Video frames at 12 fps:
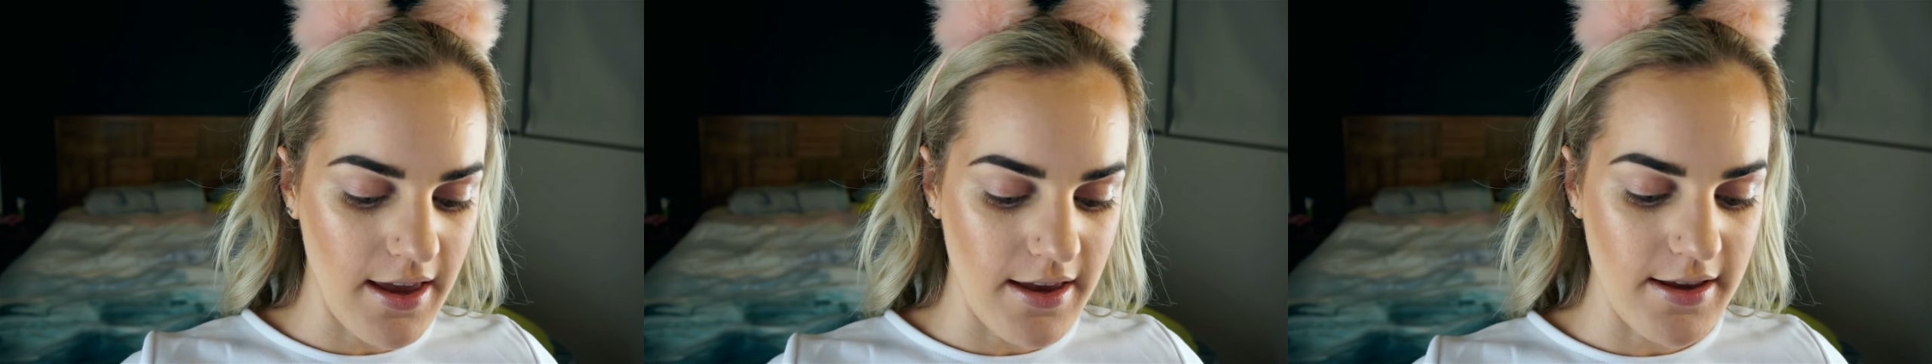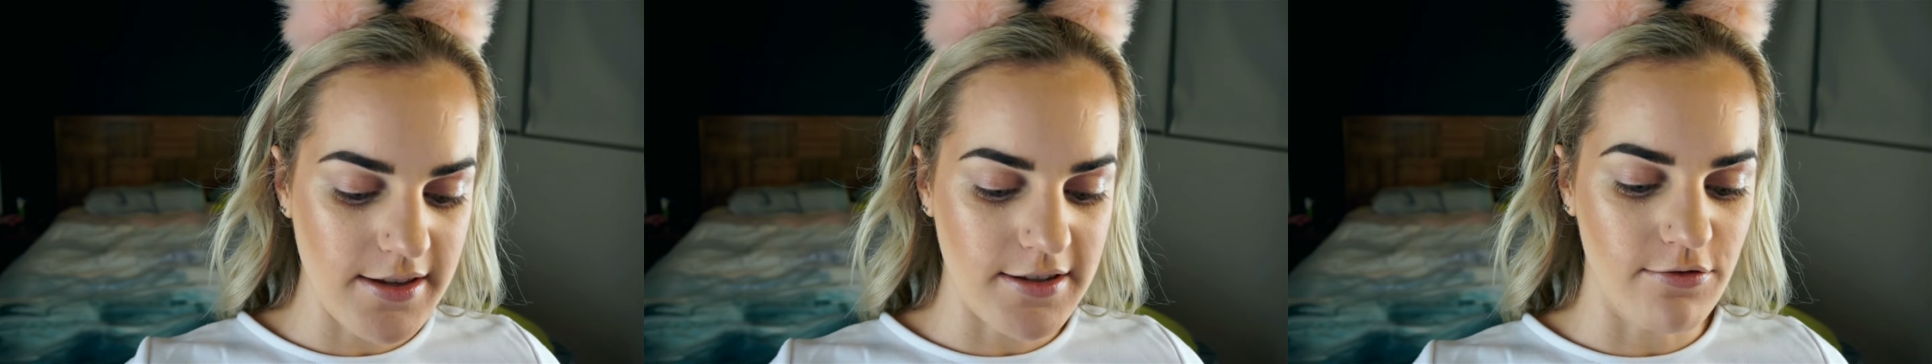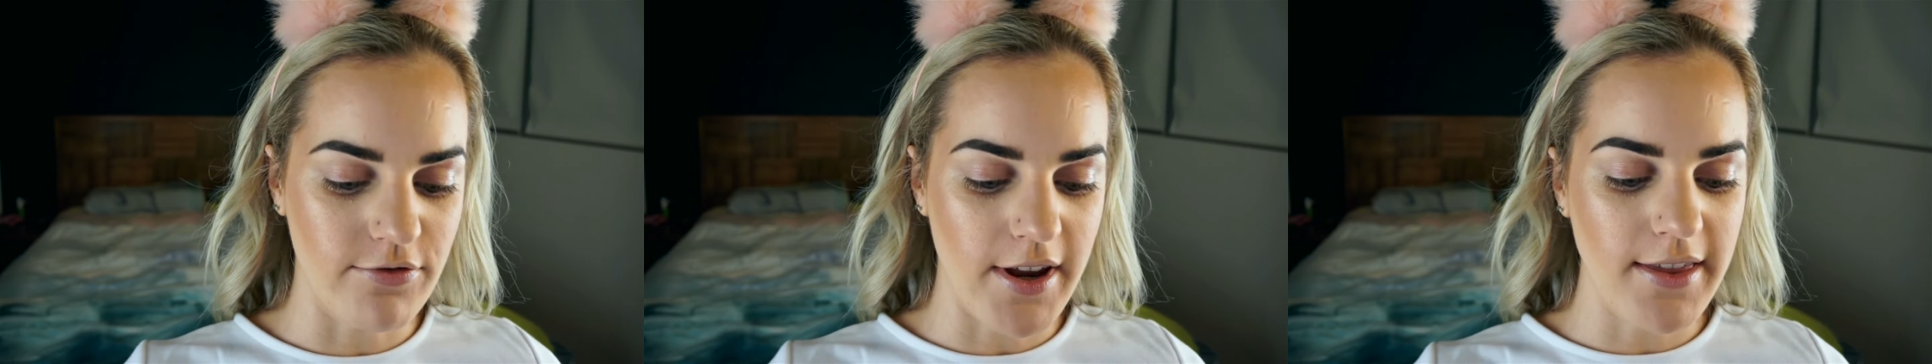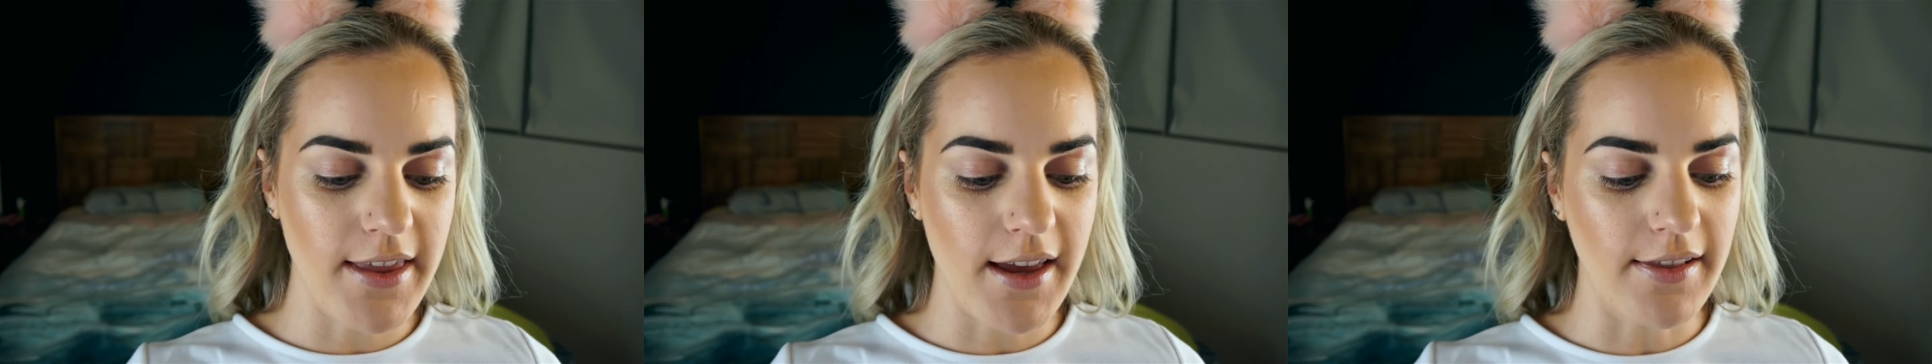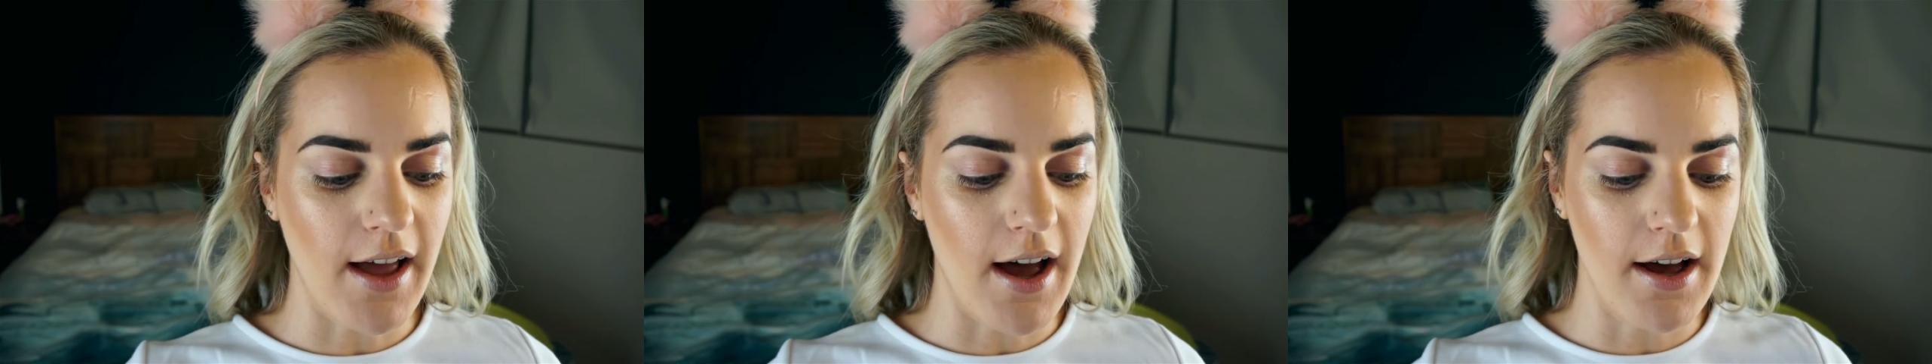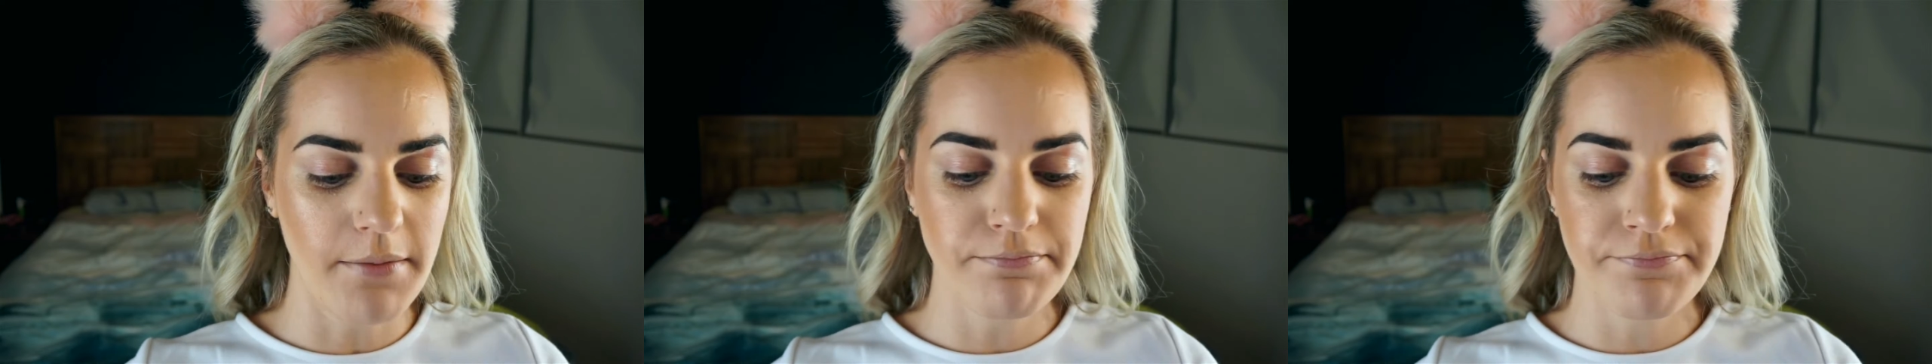is Ring the
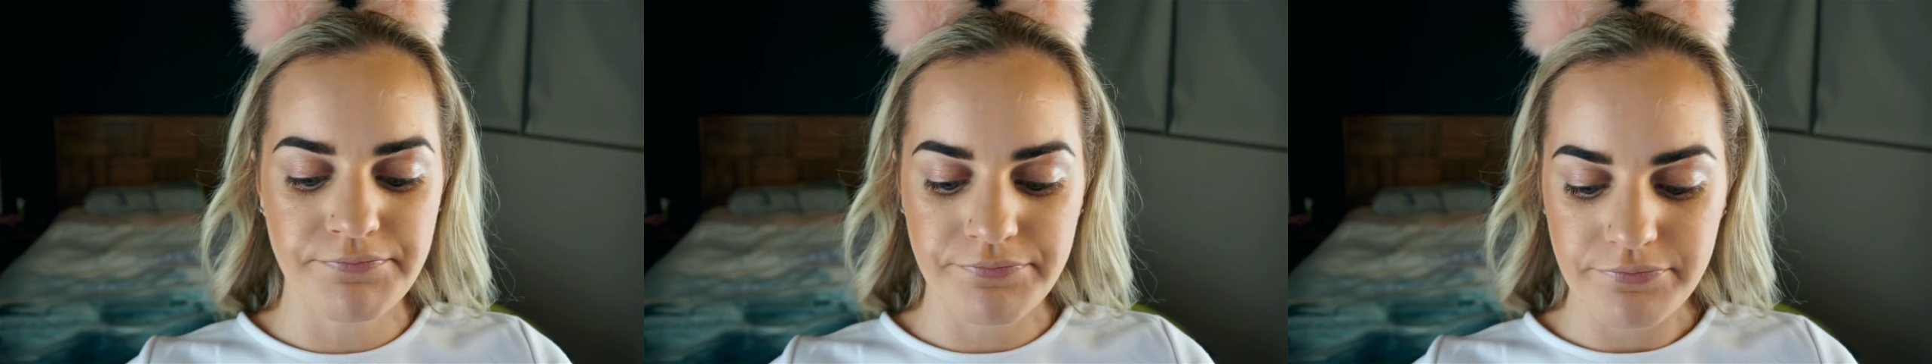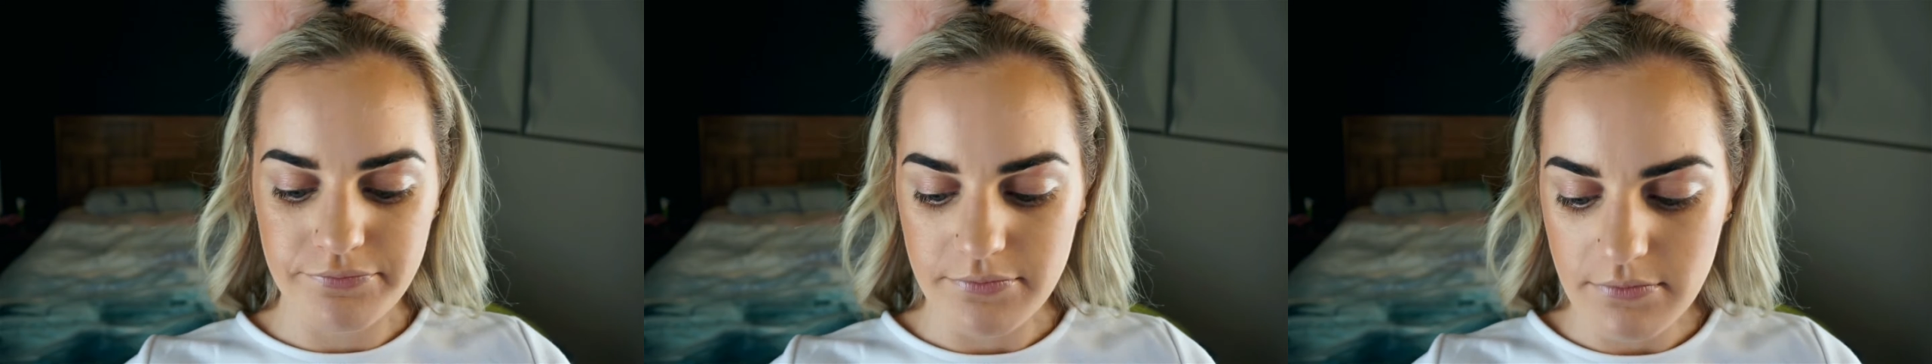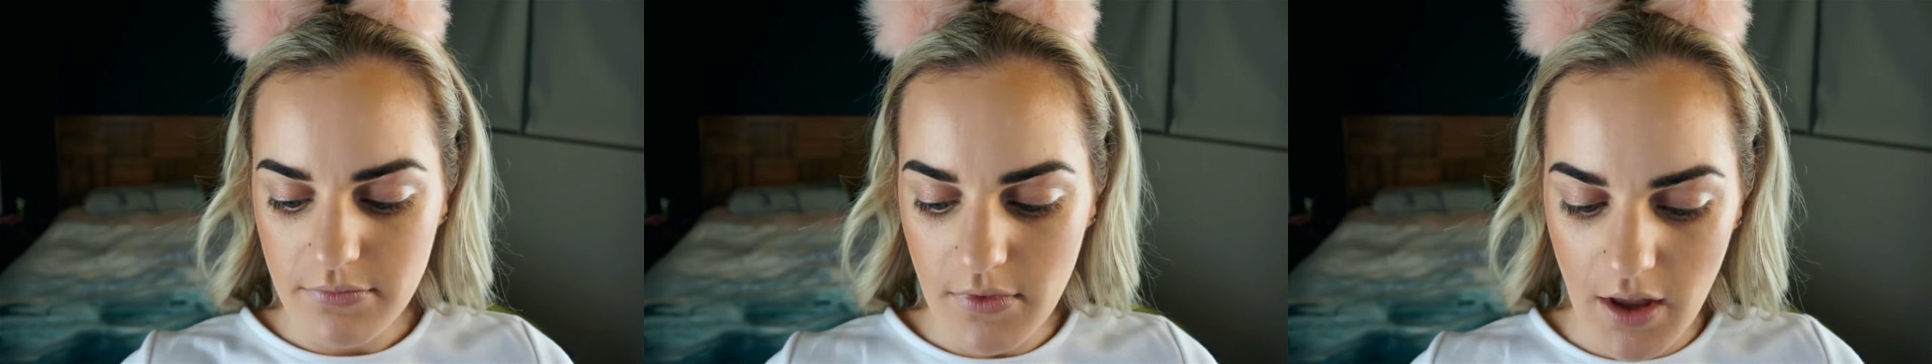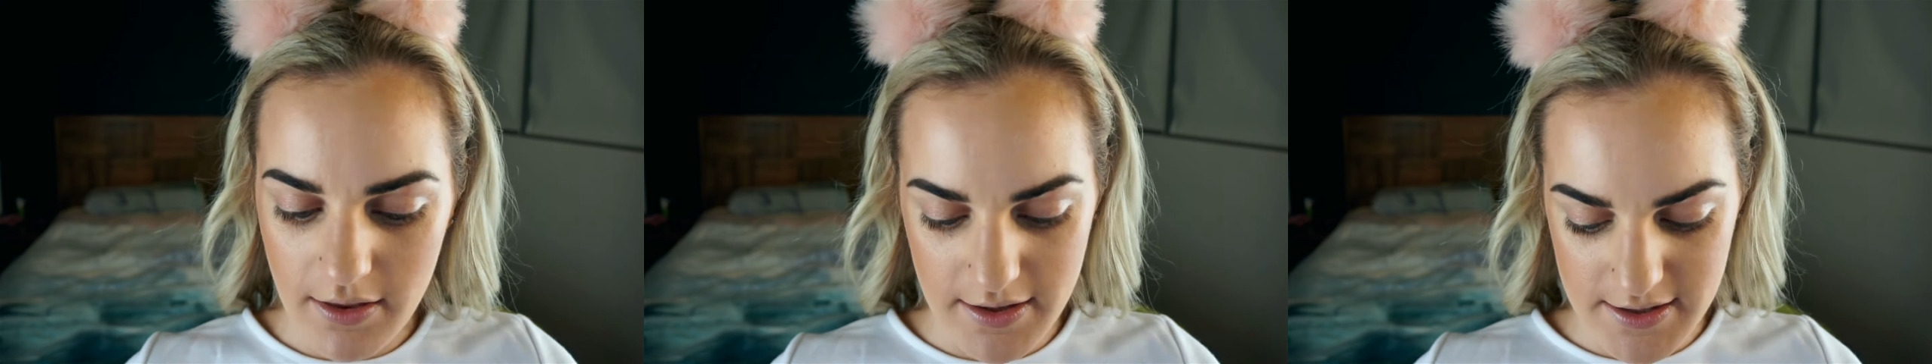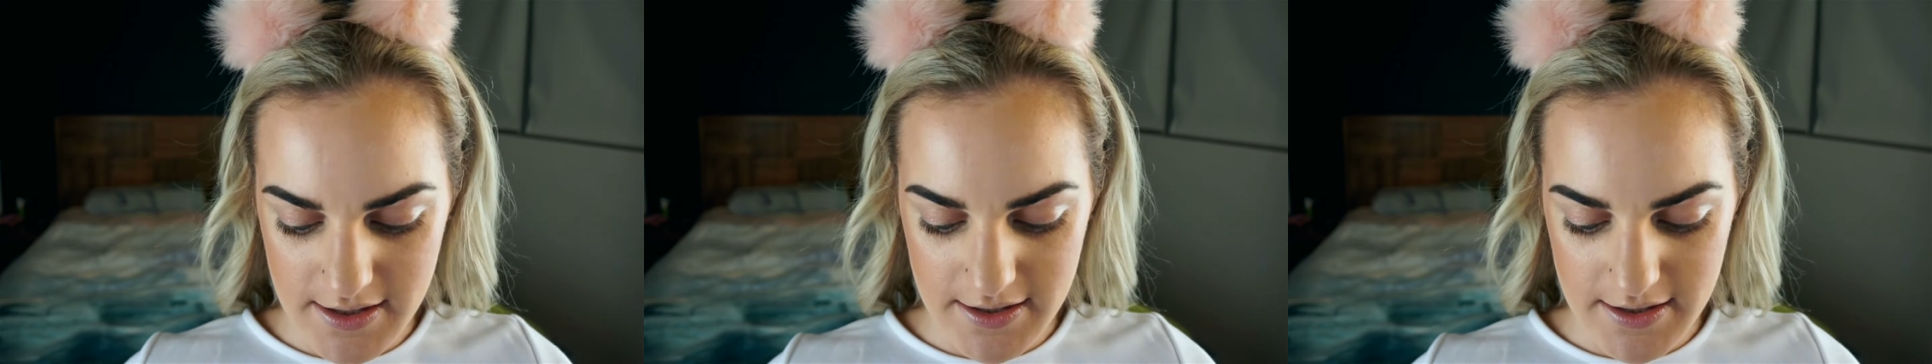Alarm. This